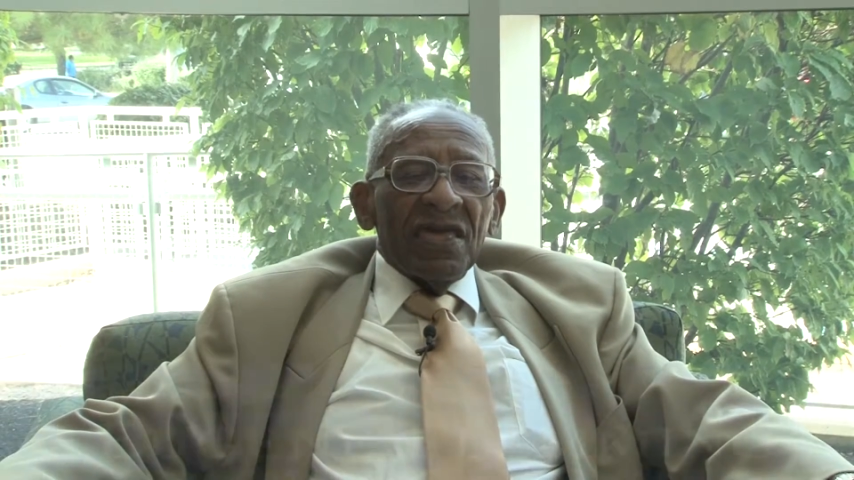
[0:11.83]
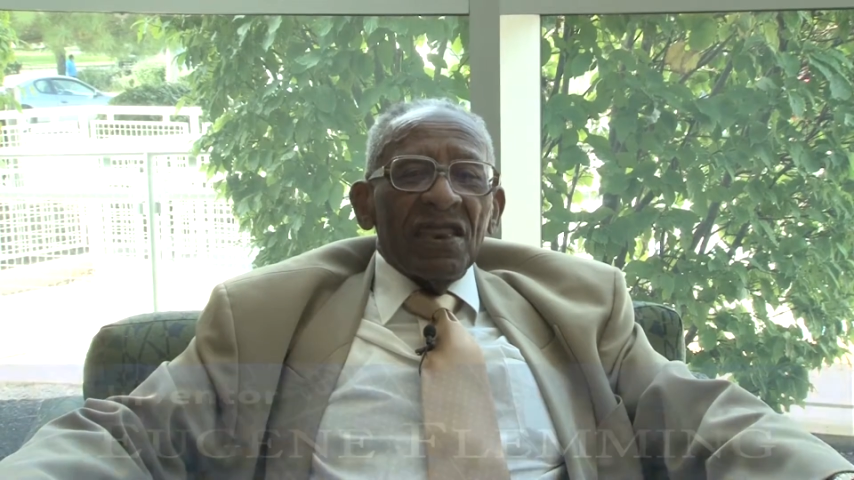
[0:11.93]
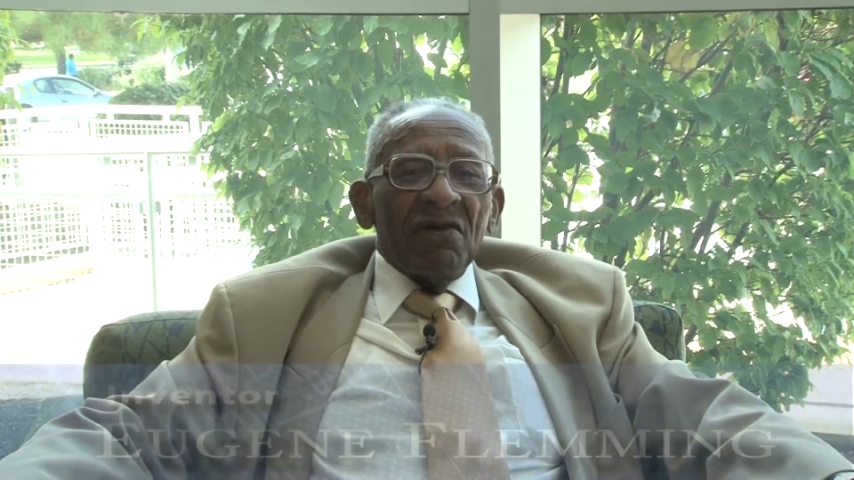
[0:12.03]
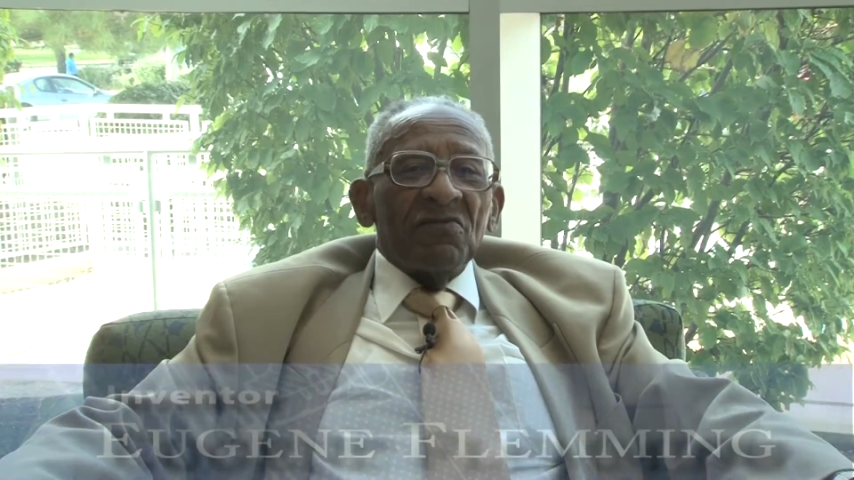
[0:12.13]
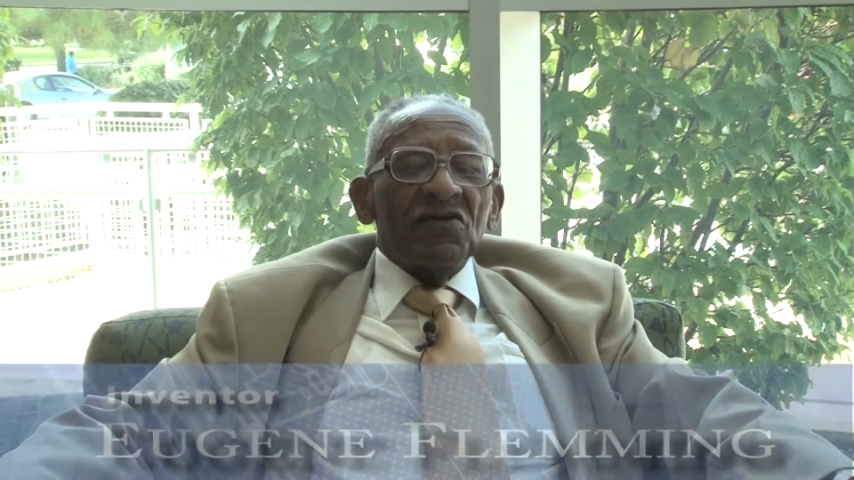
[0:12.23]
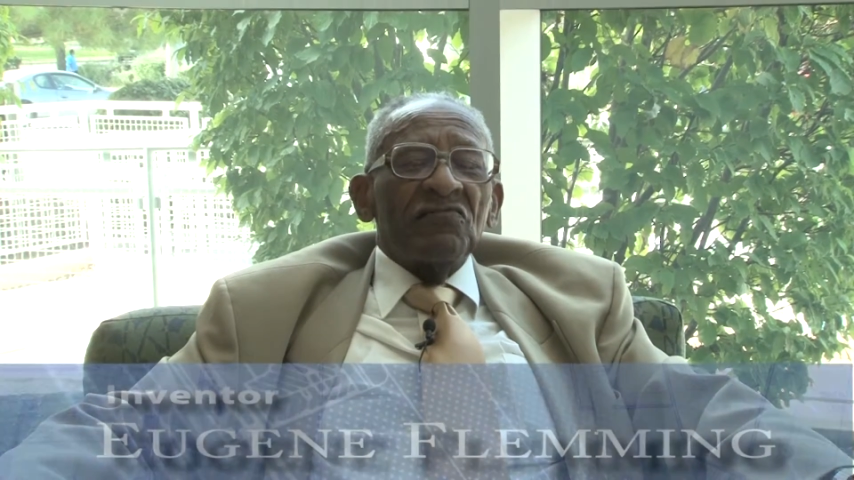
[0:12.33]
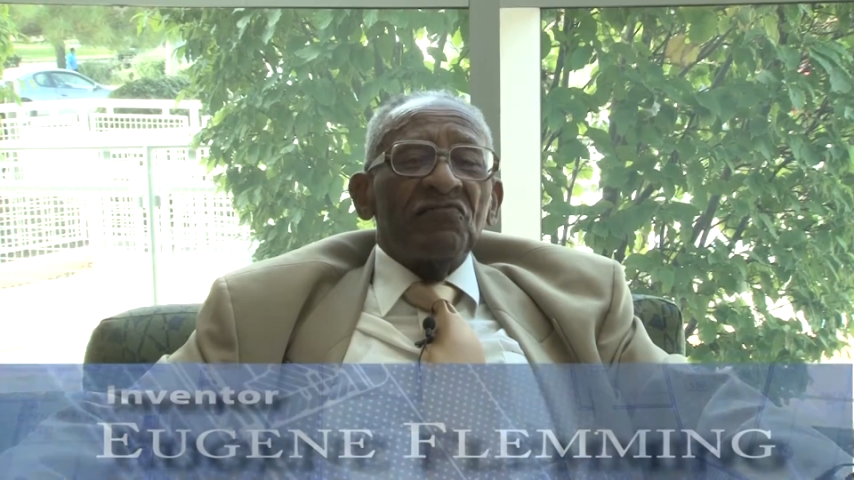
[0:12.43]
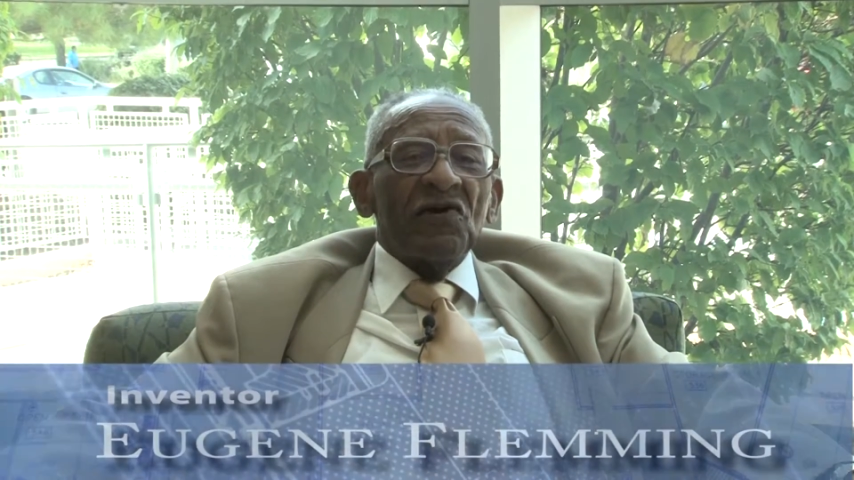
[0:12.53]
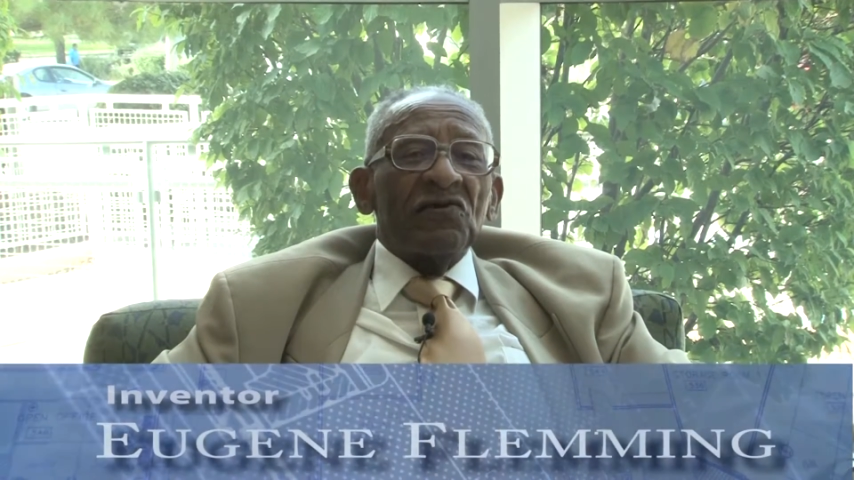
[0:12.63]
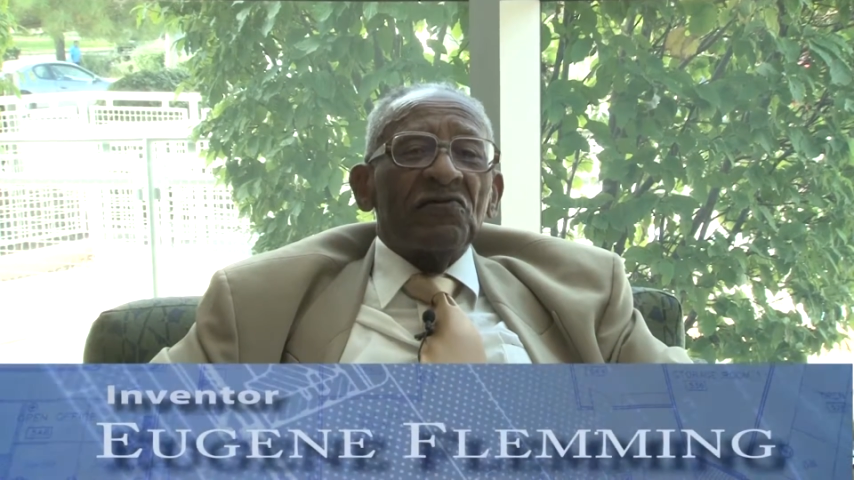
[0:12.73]
and I'm an
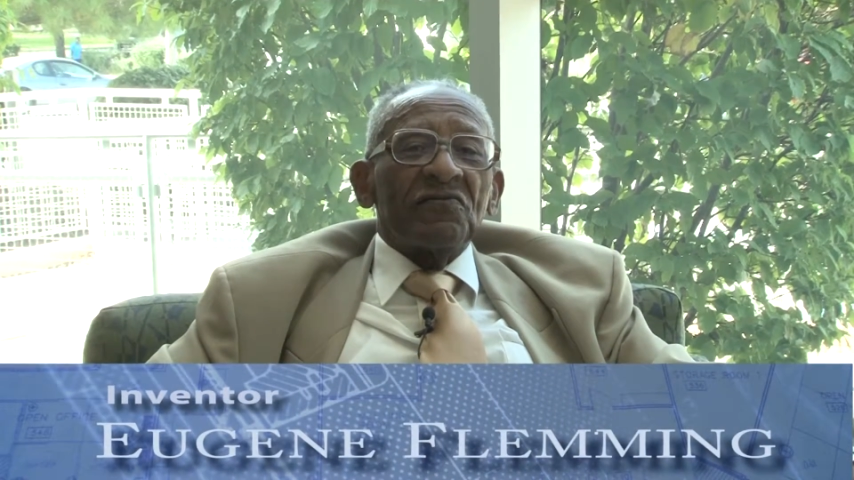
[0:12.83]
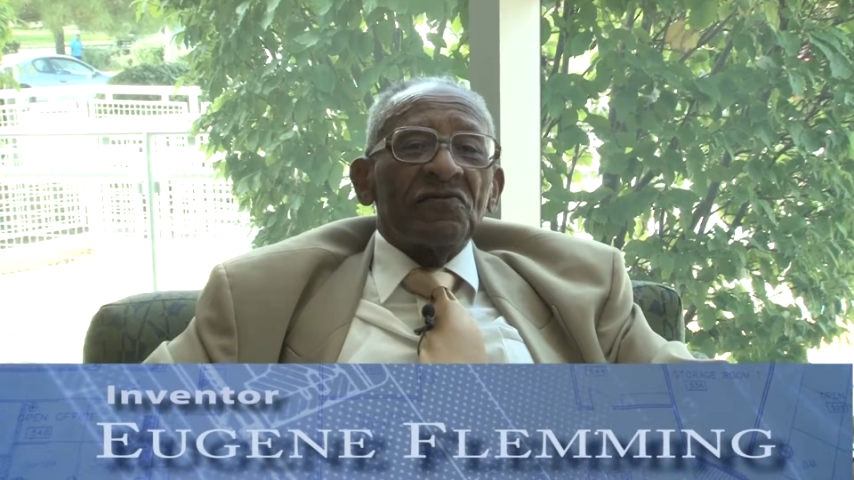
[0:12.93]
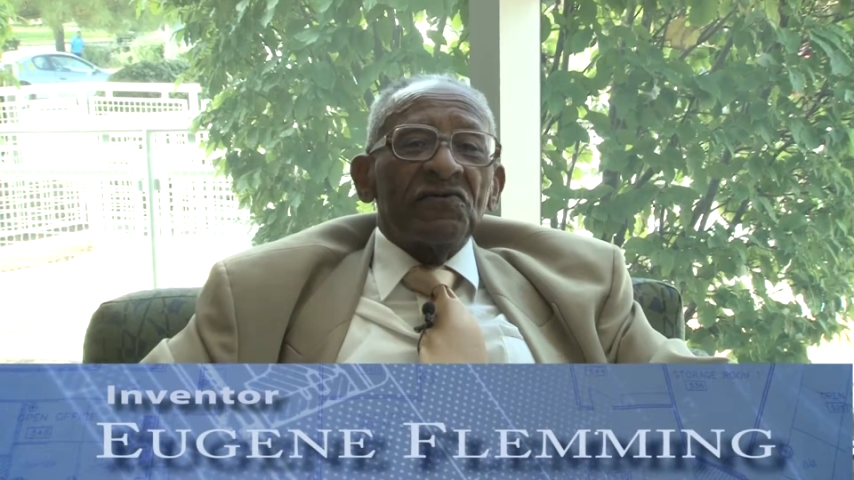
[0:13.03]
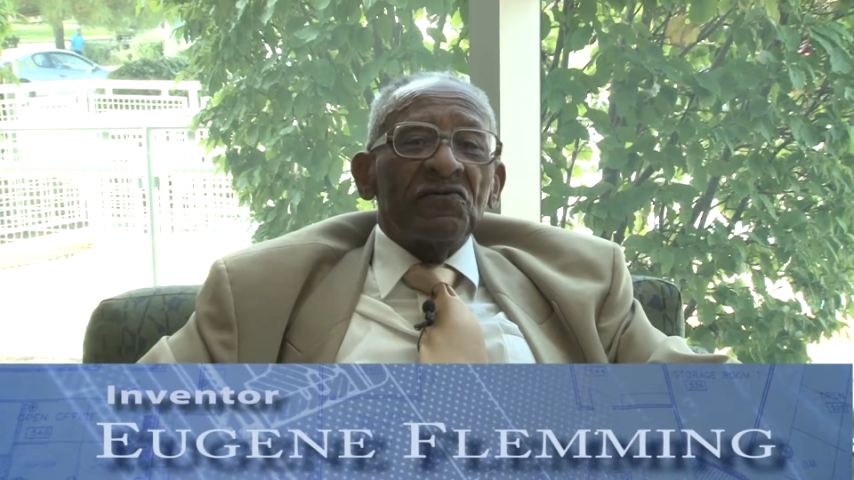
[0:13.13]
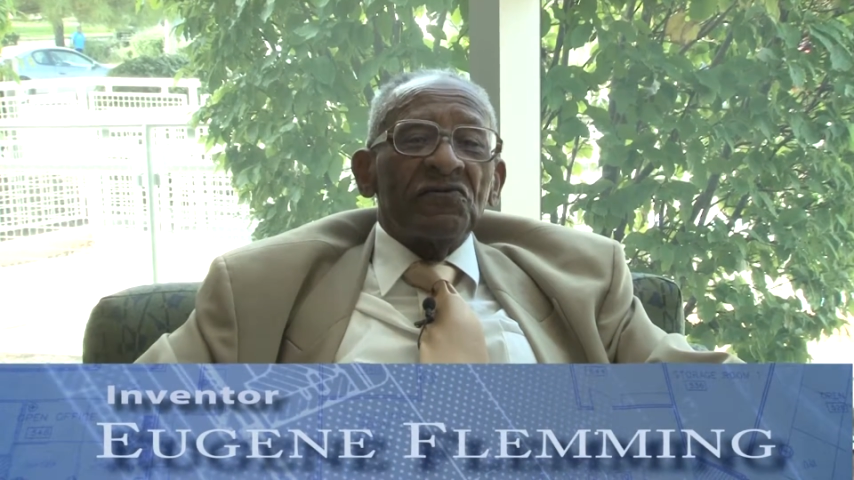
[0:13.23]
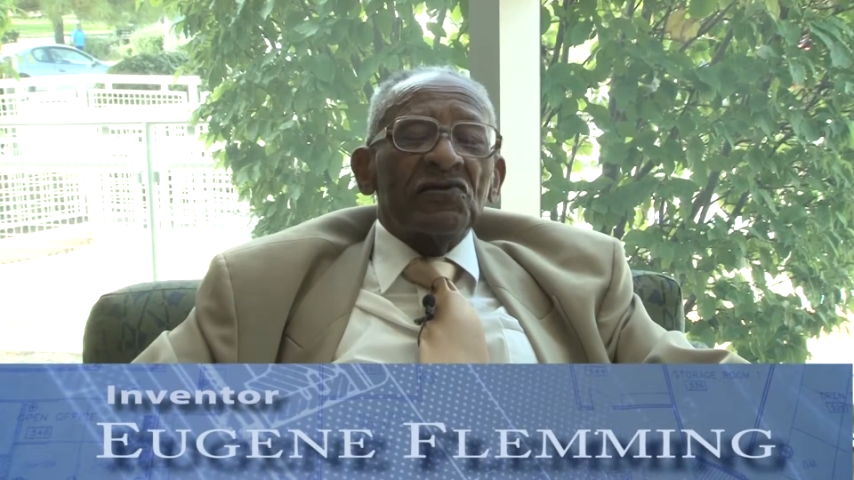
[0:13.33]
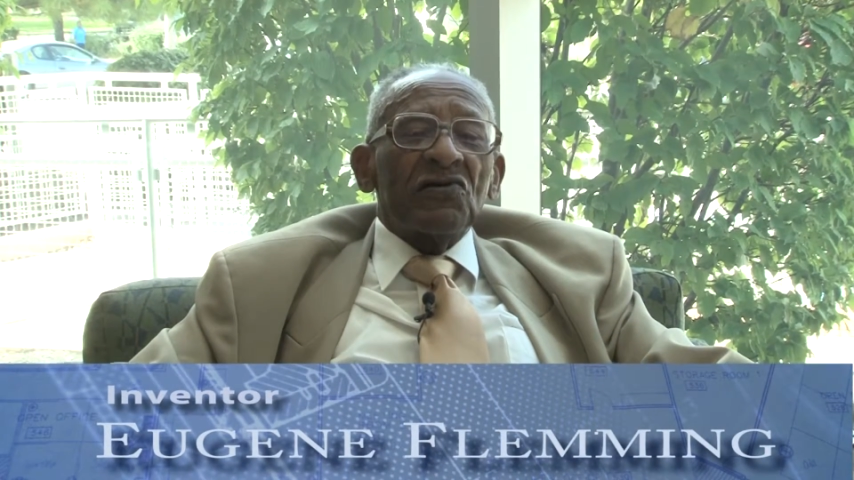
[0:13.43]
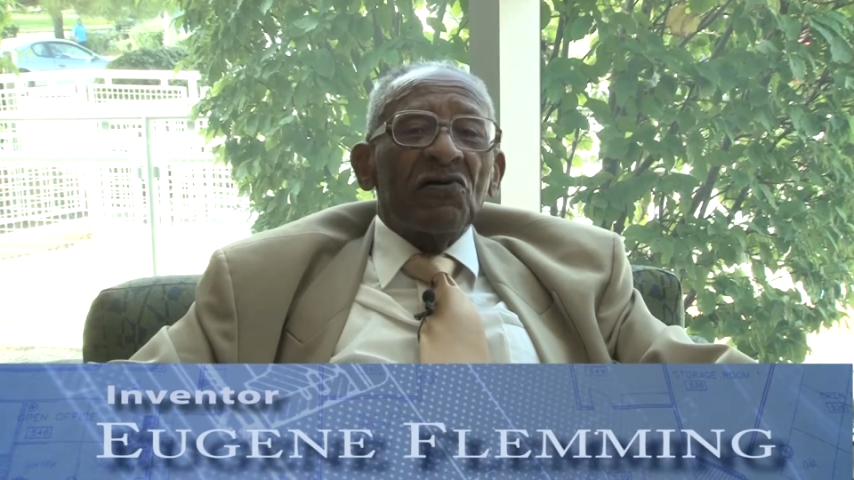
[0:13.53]
inventor of a unit